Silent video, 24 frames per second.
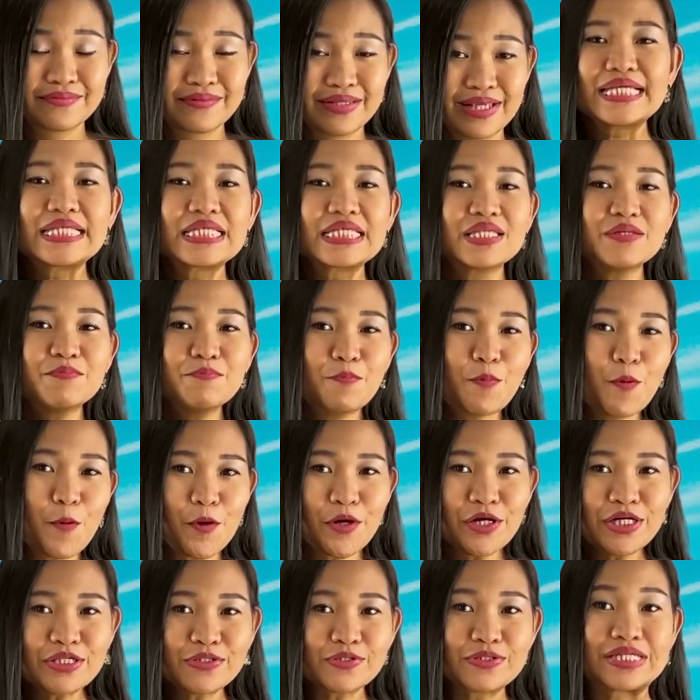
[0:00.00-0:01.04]
It's
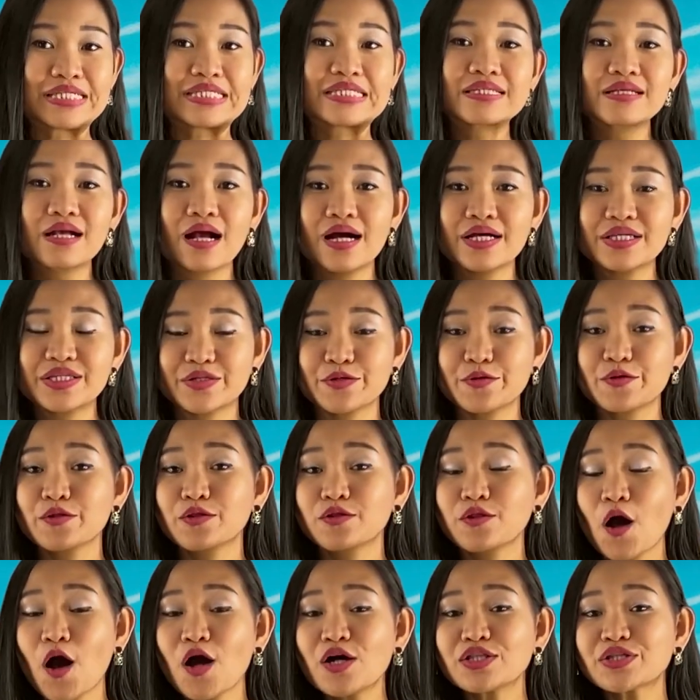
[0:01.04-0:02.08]
important to discuss your
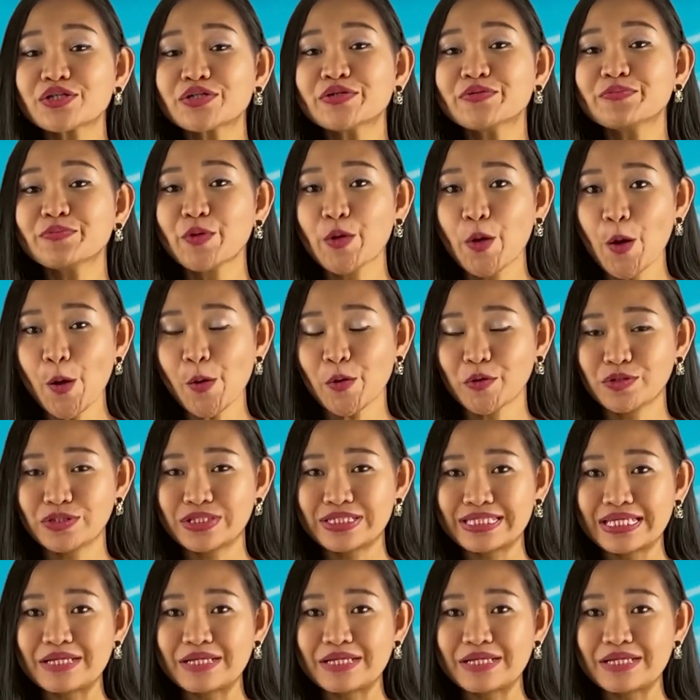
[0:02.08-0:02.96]
long-term goals